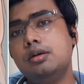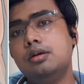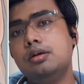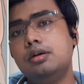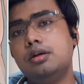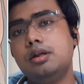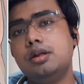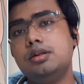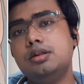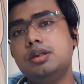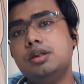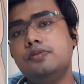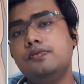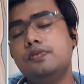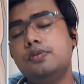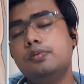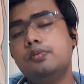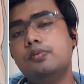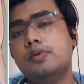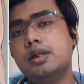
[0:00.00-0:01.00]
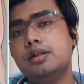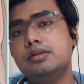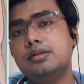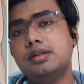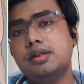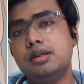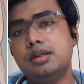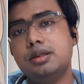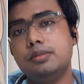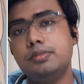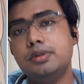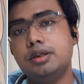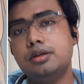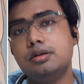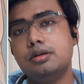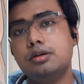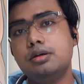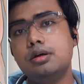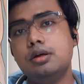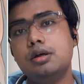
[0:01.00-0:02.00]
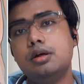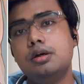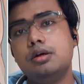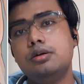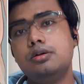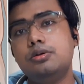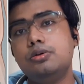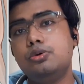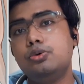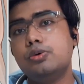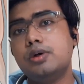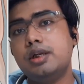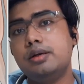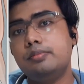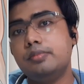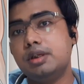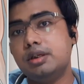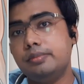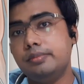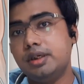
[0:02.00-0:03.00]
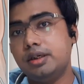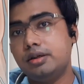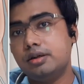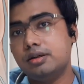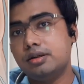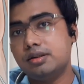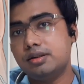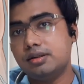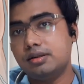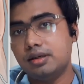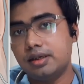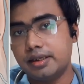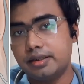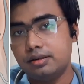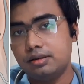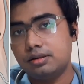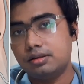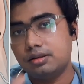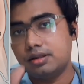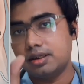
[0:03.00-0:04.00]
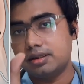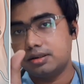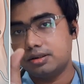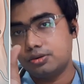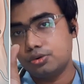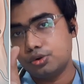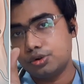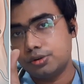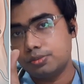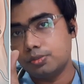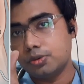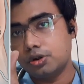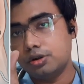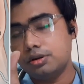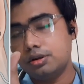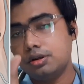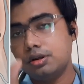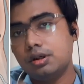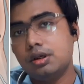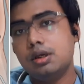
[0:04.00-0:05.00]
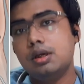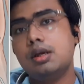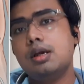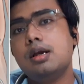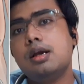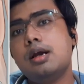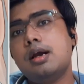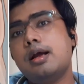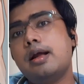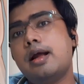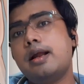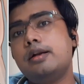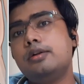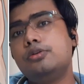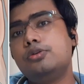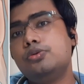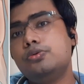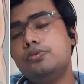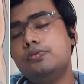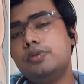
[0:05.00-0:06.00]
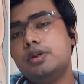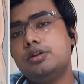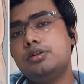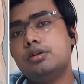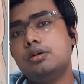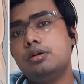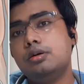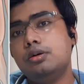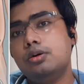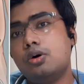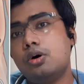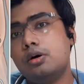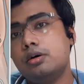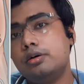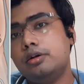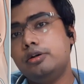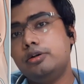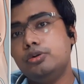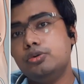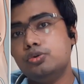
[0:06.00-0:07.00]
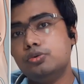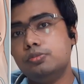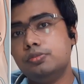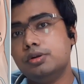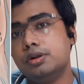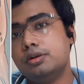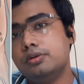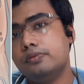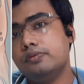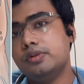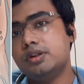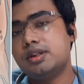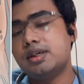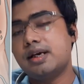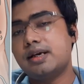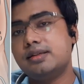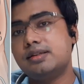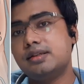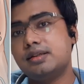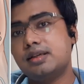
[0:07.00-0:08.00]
ranging from 1 cm to 12 mm in length, that's so small, and through which a long tube which has a